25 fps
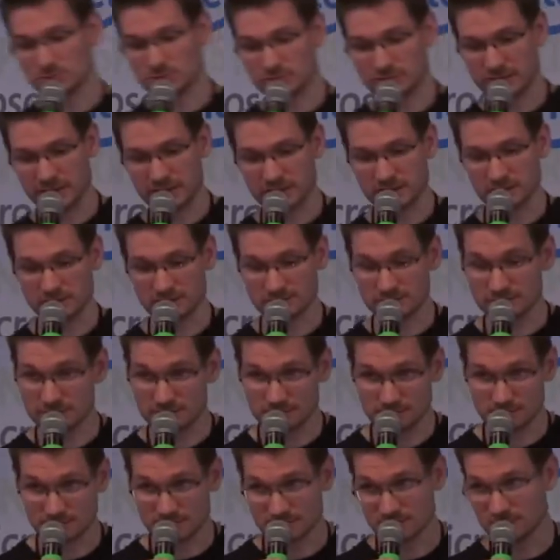provider.
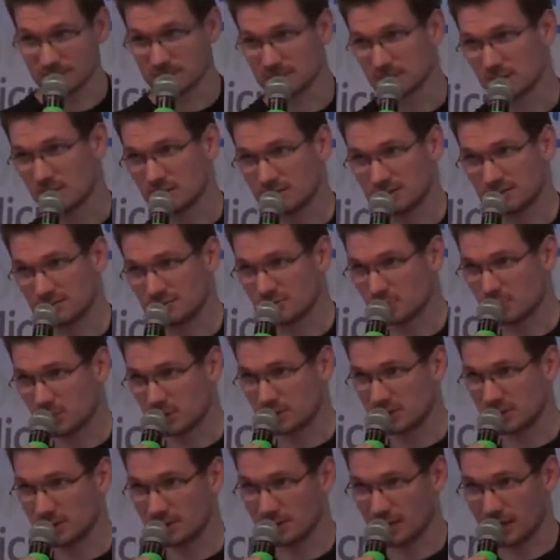Not
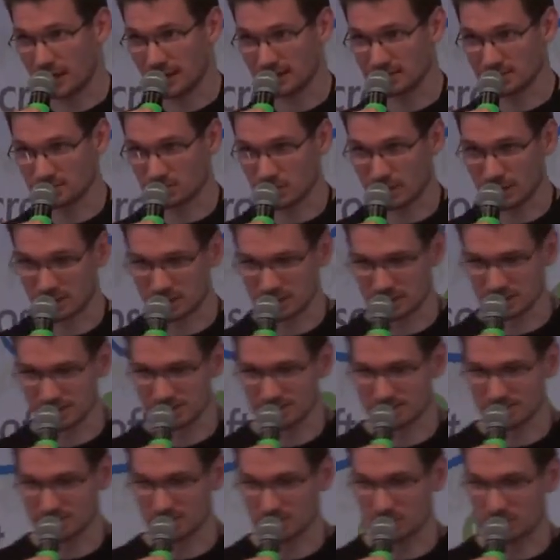everybody likes
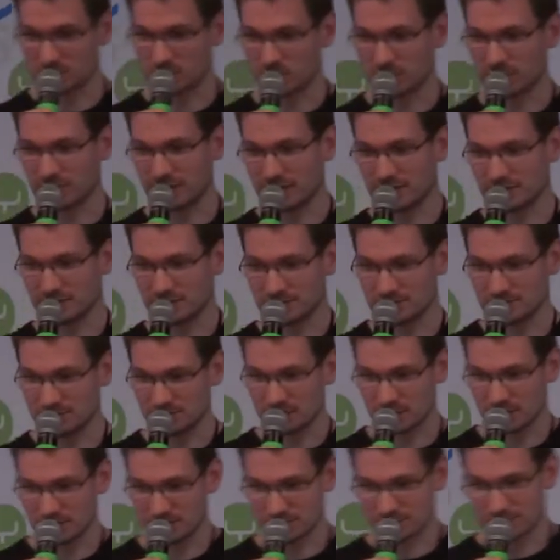writing content providers,
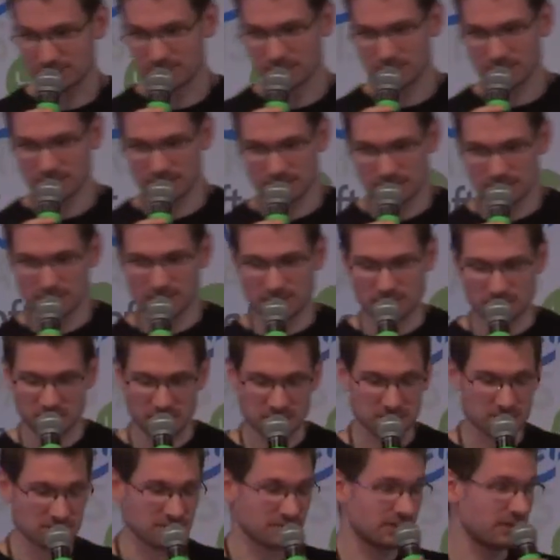but
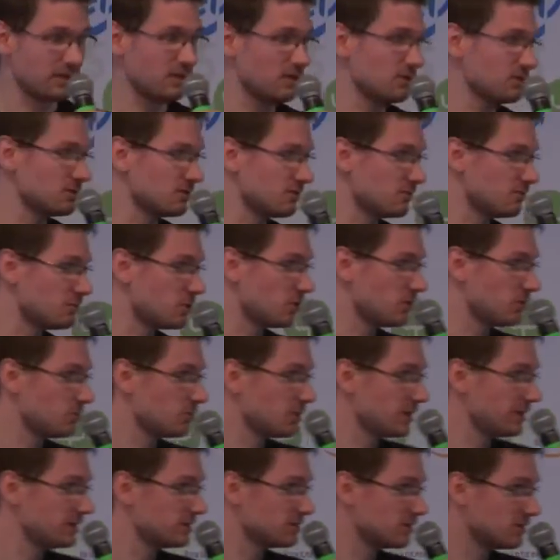because there are a lot of
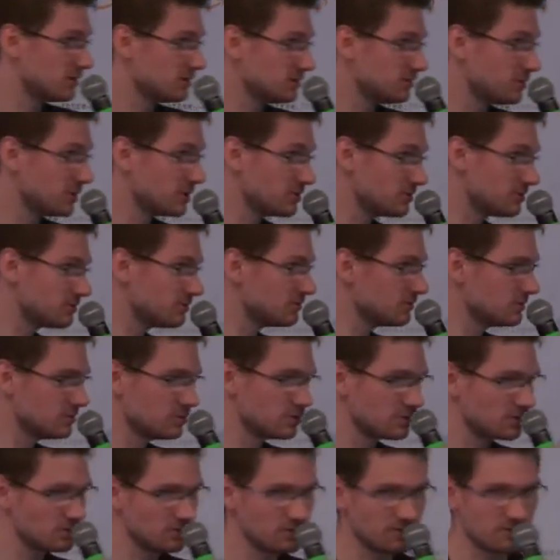boilerplate codes, but
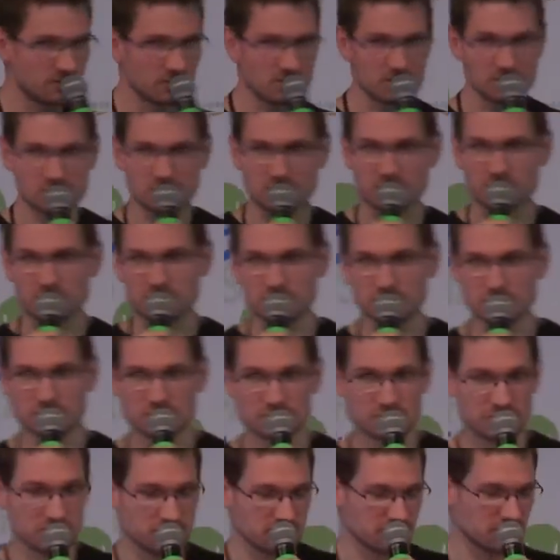you're not forced
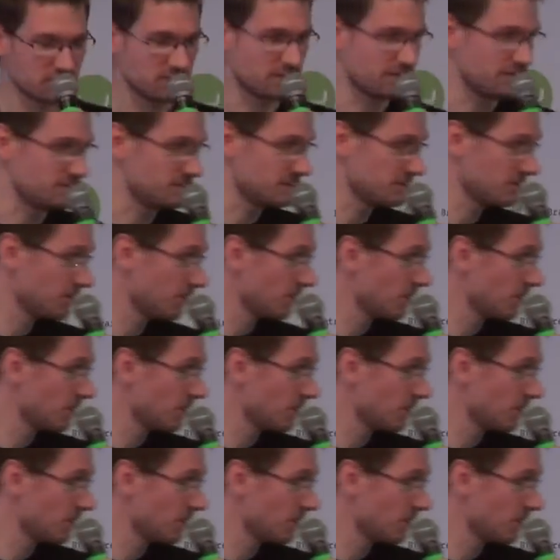to use them.